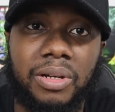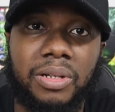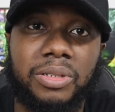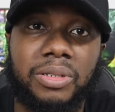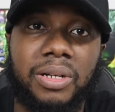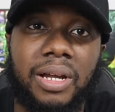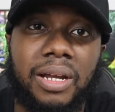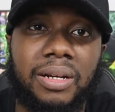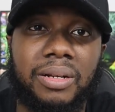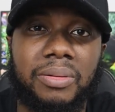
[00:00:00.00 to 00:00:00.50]

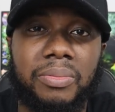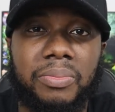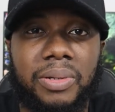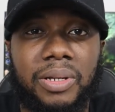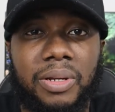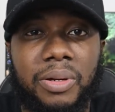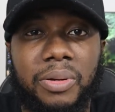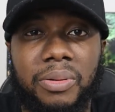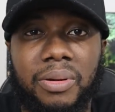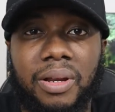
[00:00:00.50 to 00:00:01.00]
Try to be
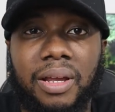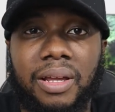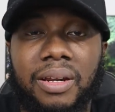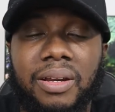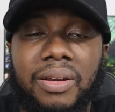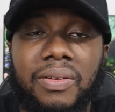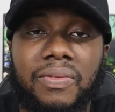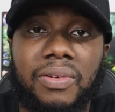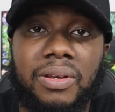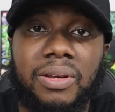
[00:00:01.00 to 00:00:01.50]

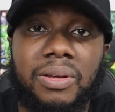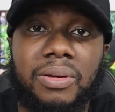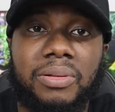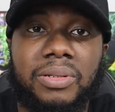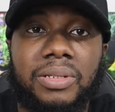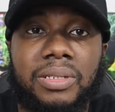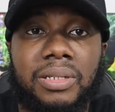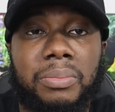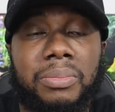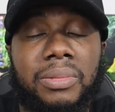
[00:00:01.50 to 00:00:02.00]
creative and
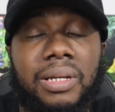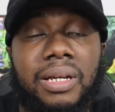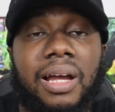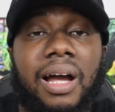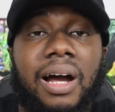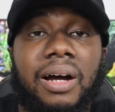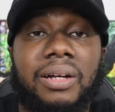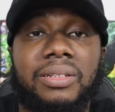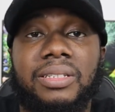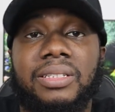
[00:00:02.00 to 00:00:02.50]
use something
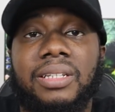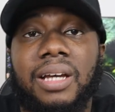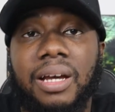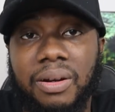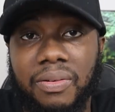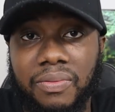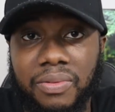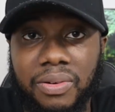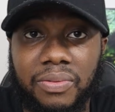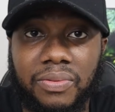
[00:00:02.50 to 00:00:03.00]
outside
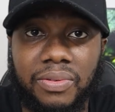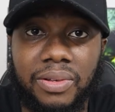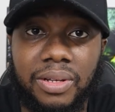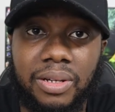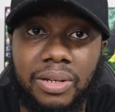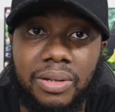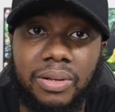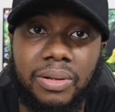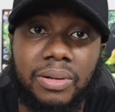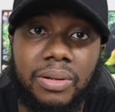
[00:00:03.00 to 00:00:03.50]
of the
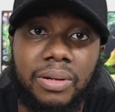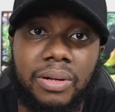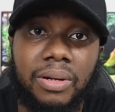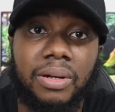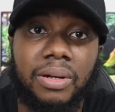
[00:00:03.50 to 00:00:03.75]
video.